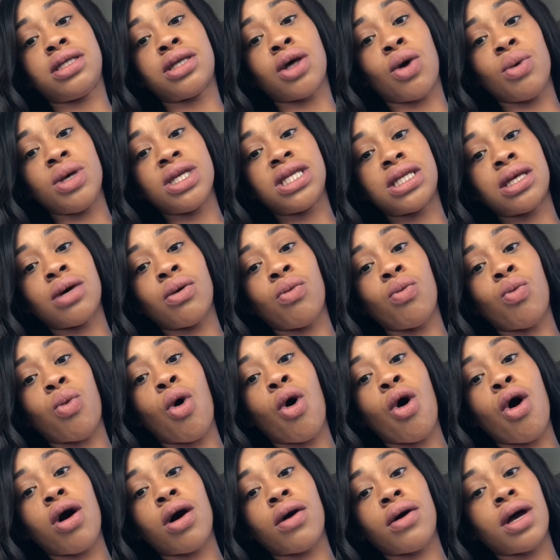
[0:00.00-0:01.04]
So it's a
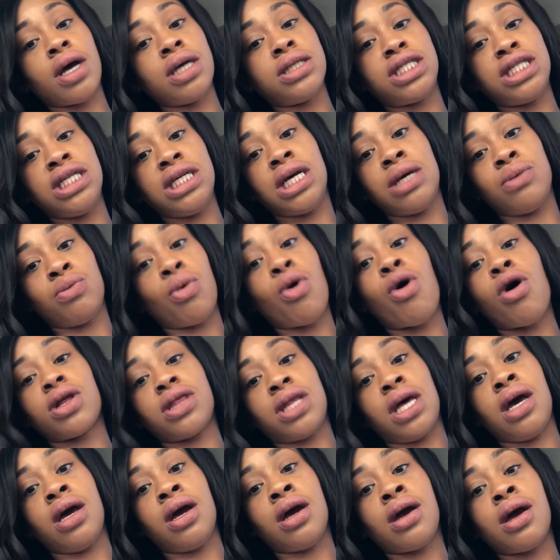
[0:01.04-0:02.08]
walk. She can walk
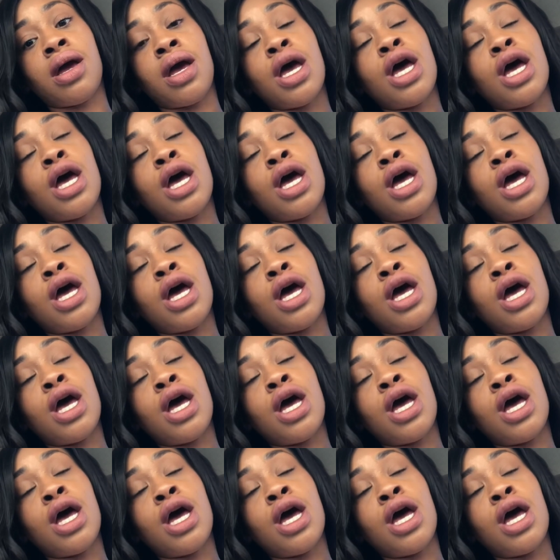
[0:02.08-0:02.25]
there.